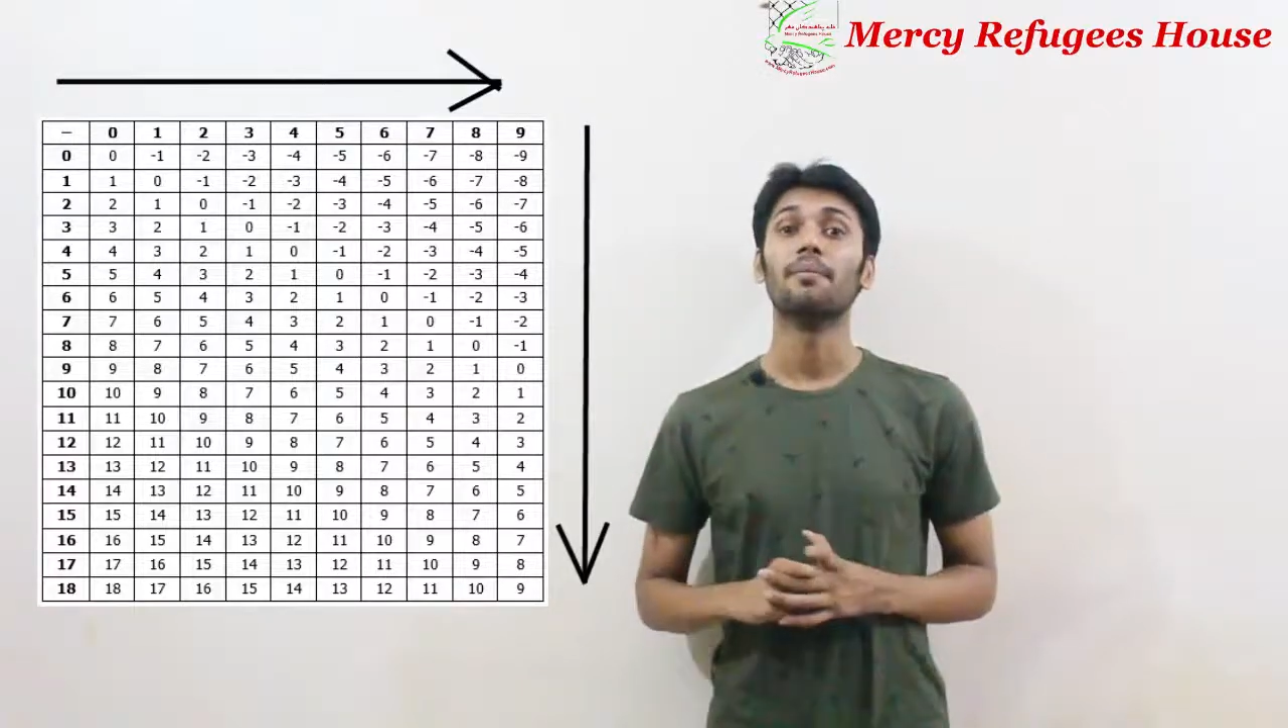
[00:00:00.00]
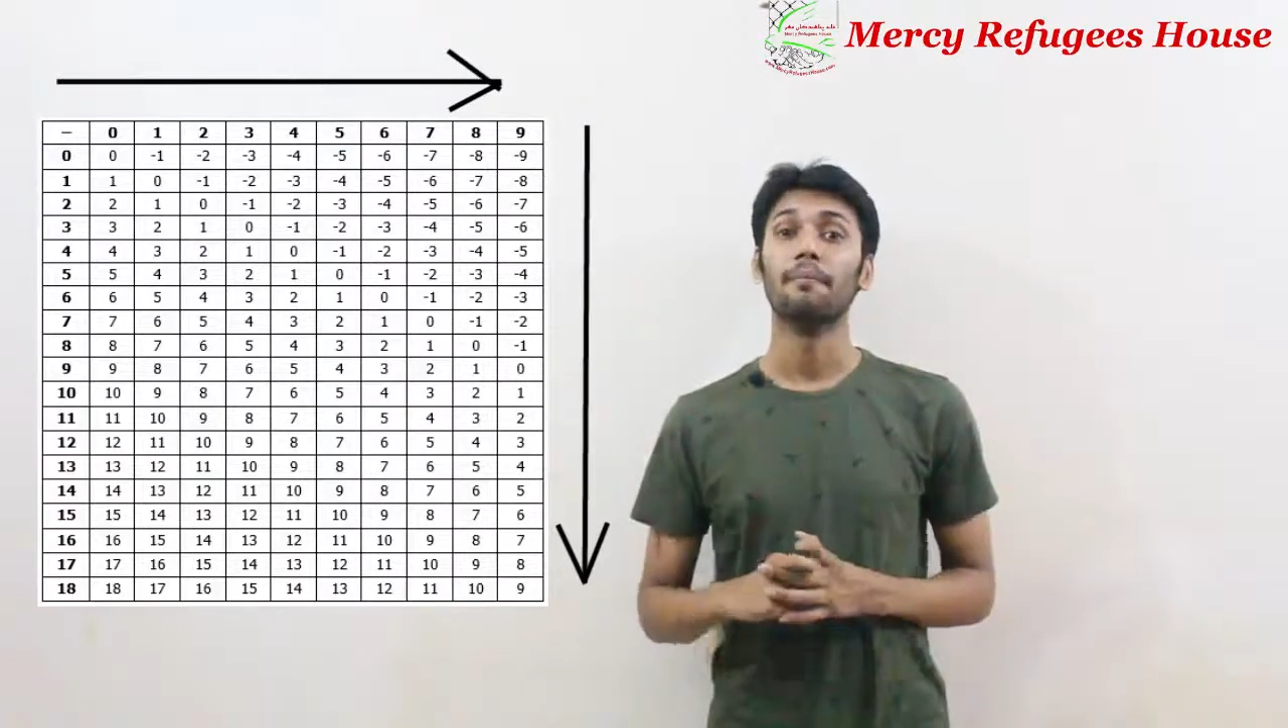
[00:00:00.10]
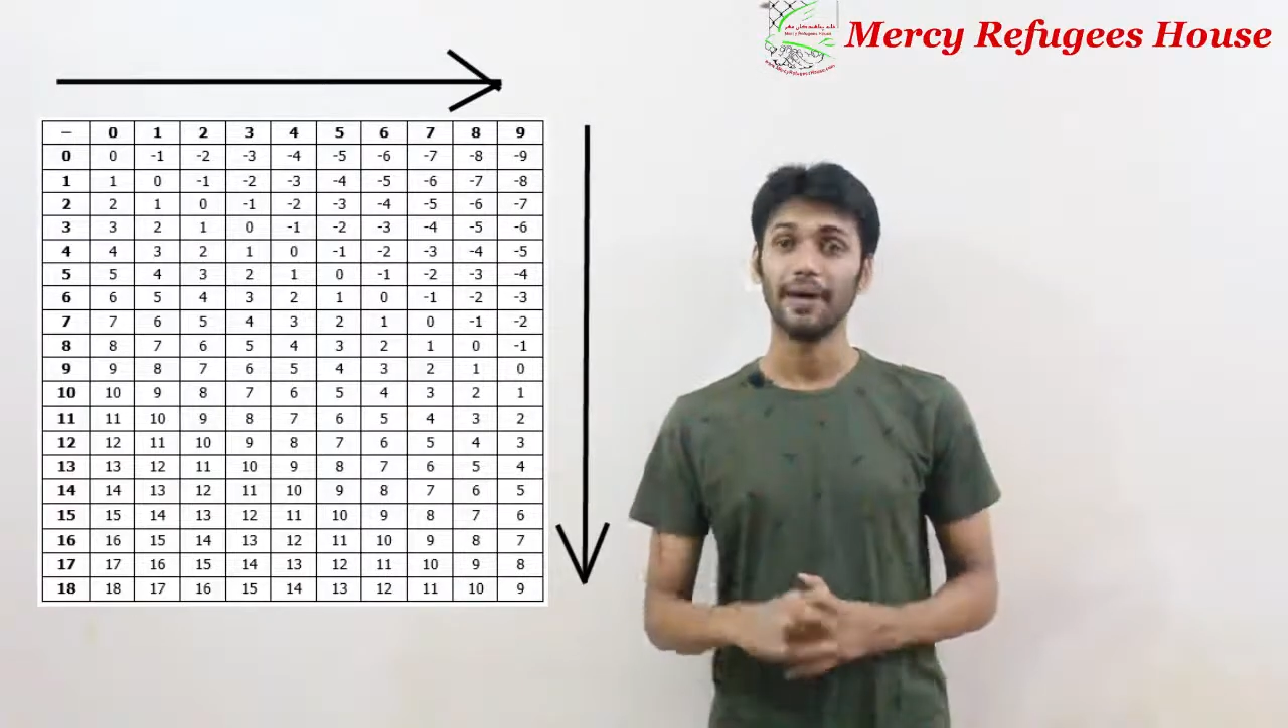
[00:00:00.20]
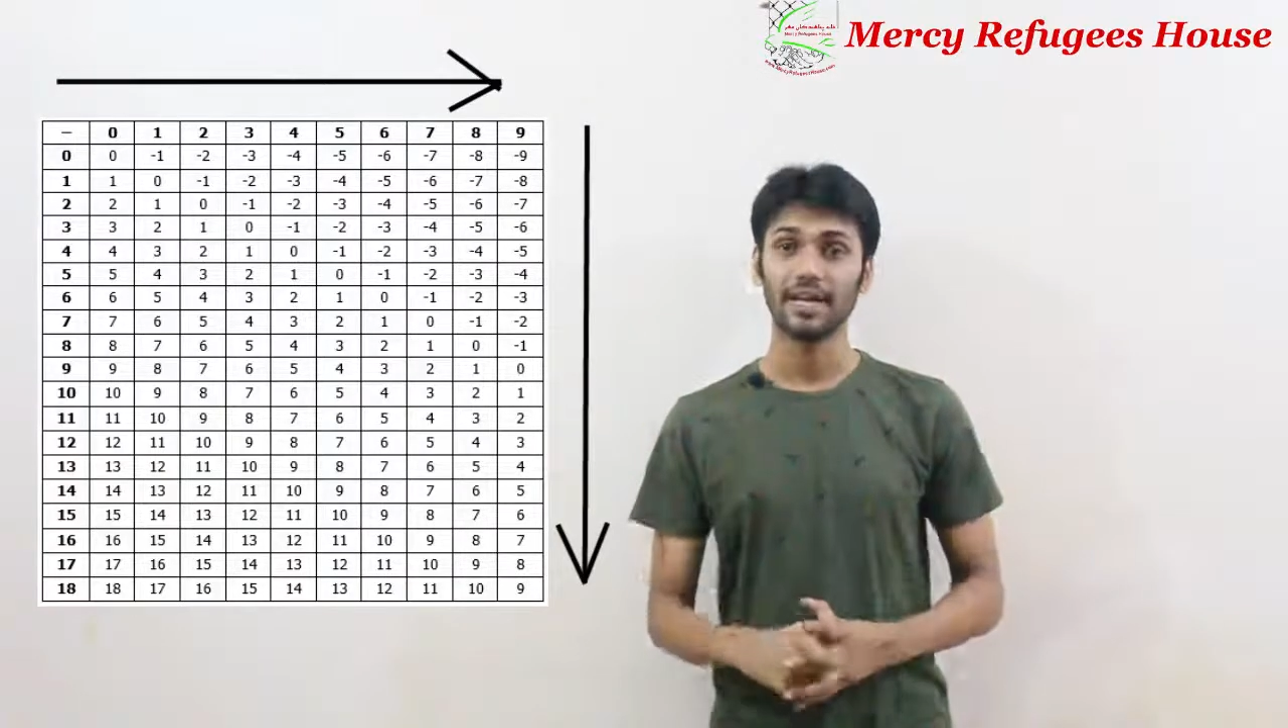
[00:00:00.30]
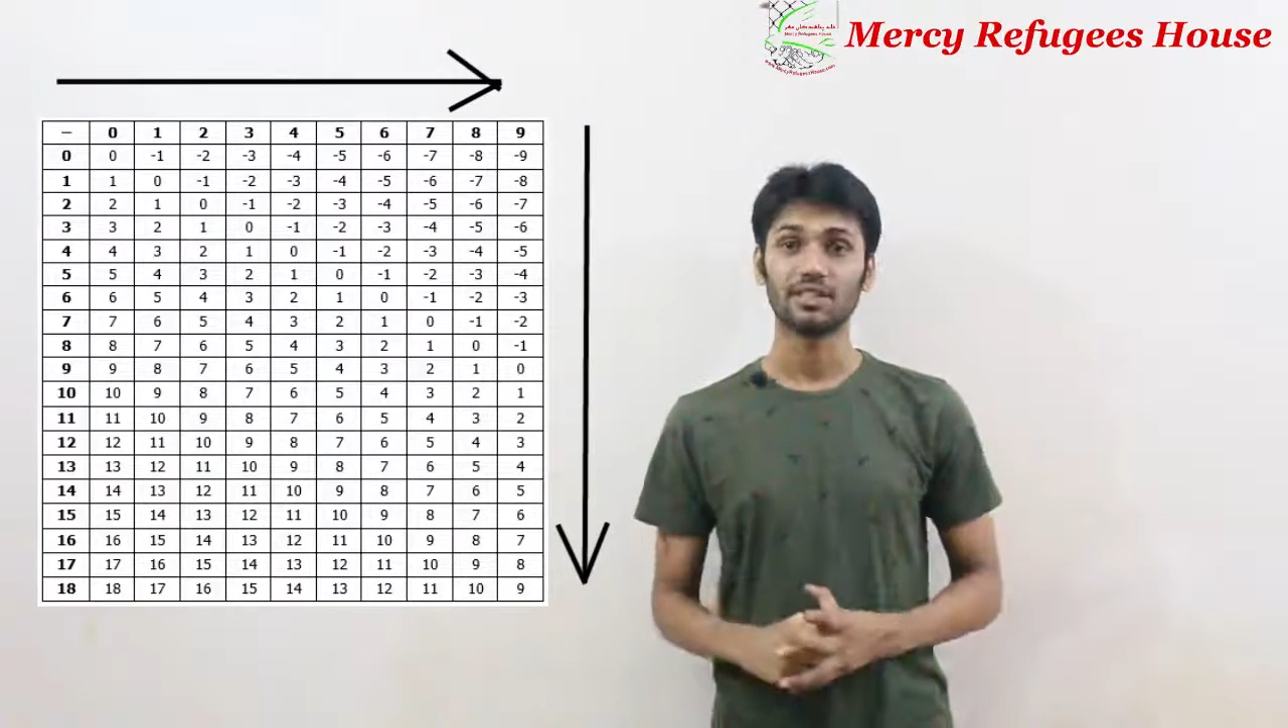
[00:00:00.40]

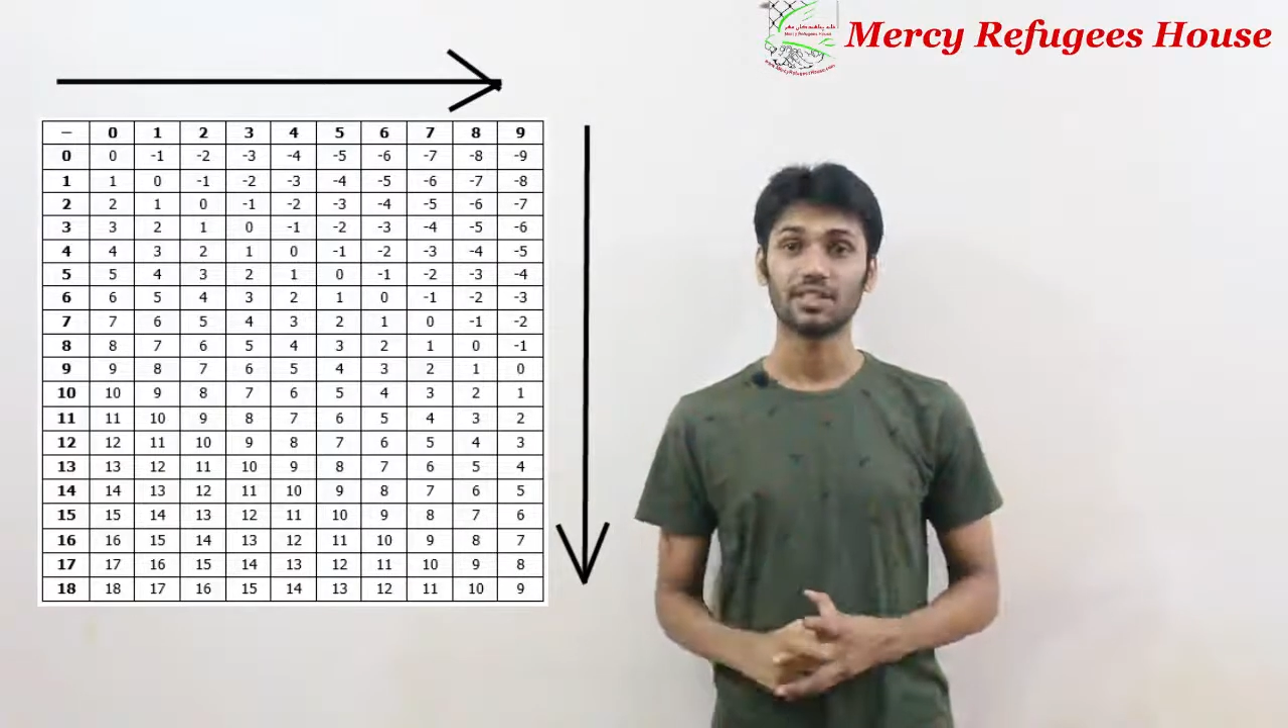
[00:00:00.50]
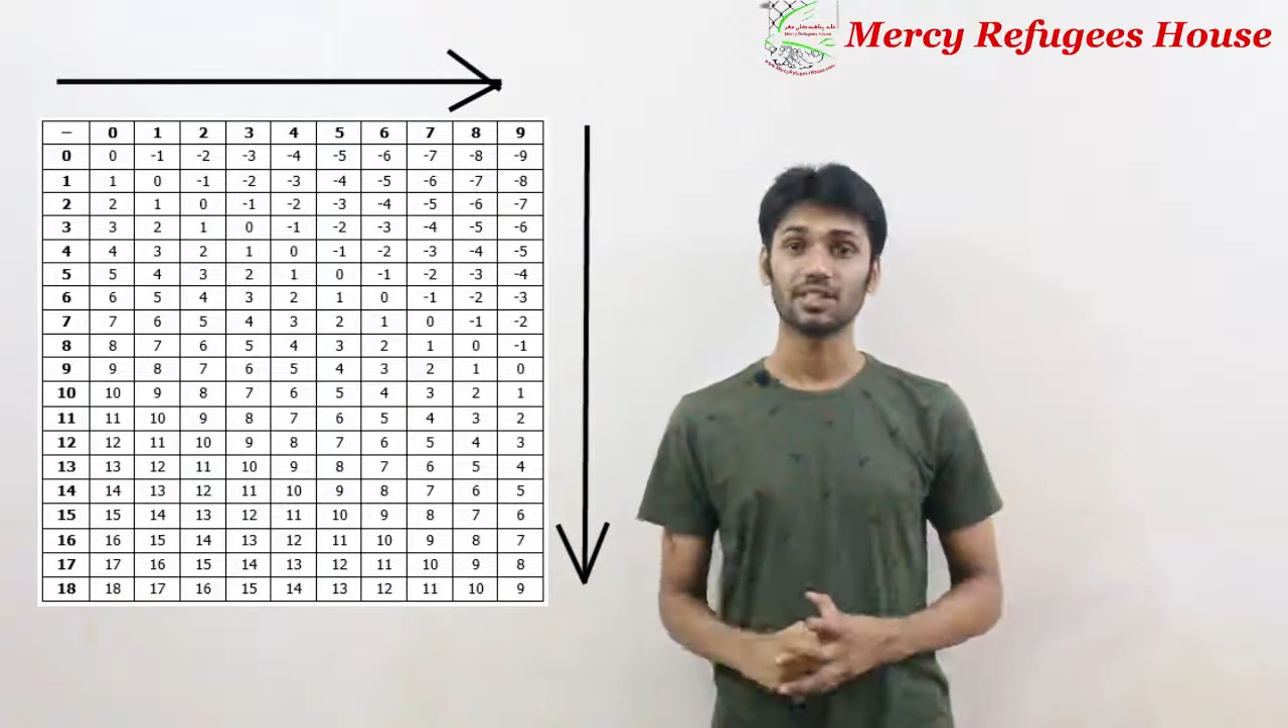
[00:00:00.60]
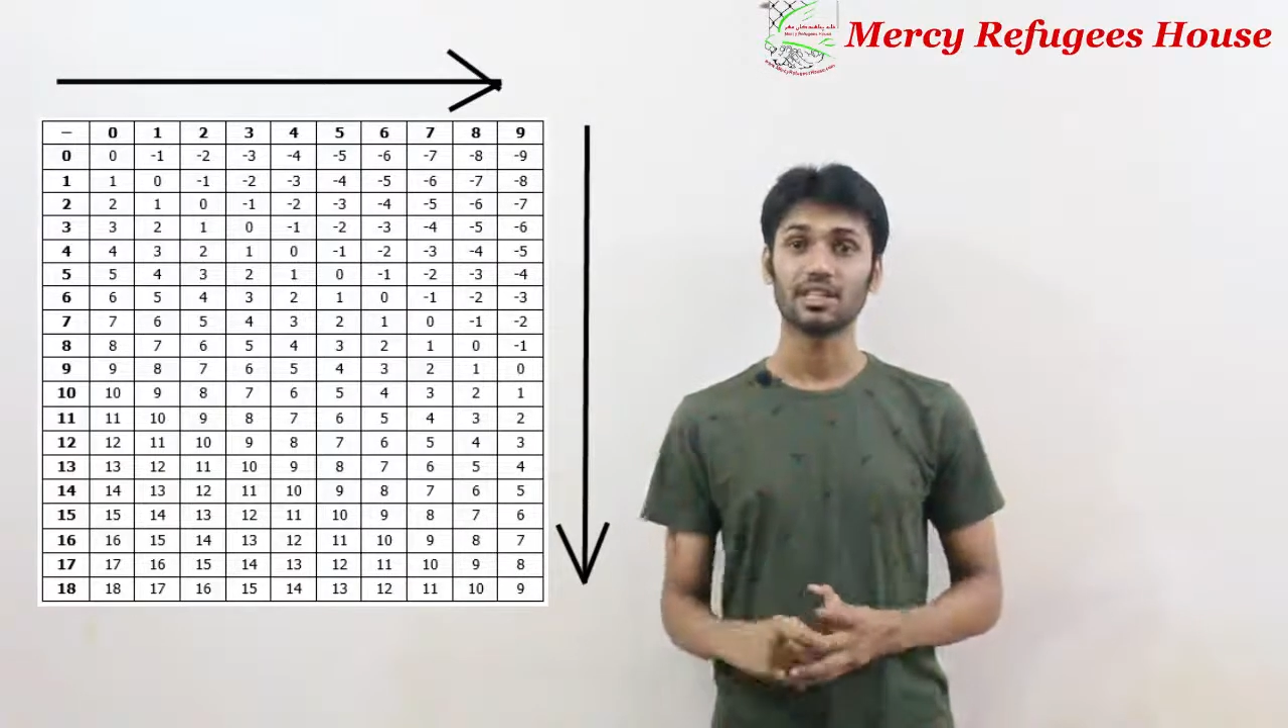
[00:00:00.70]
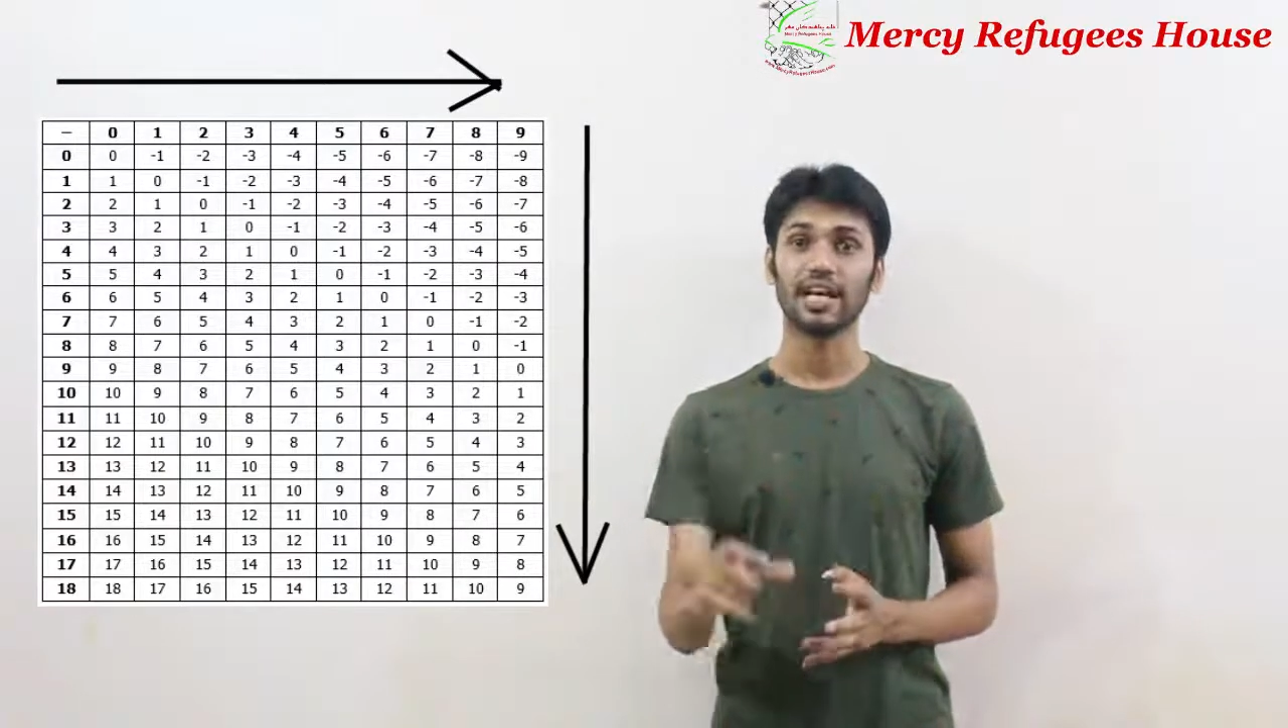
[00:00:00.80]
matrix